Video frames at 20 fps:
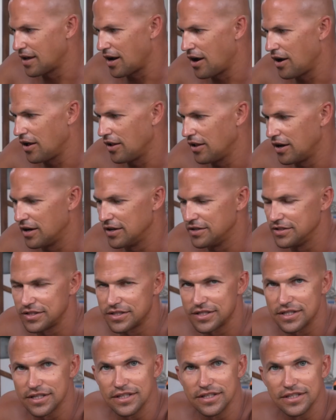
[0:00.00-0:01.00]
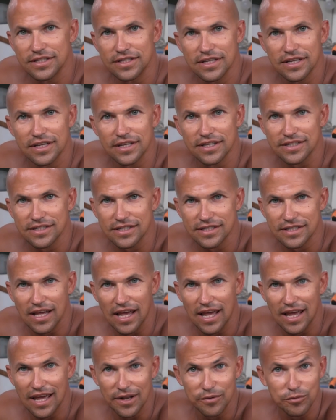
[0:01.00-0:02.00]
I'll unseize this
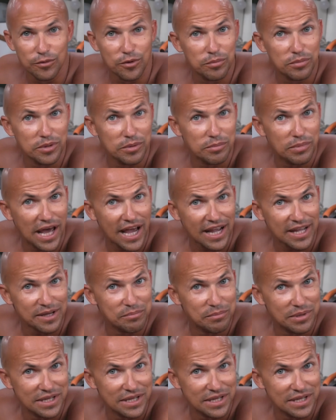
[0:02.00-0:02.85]
and we'll be back in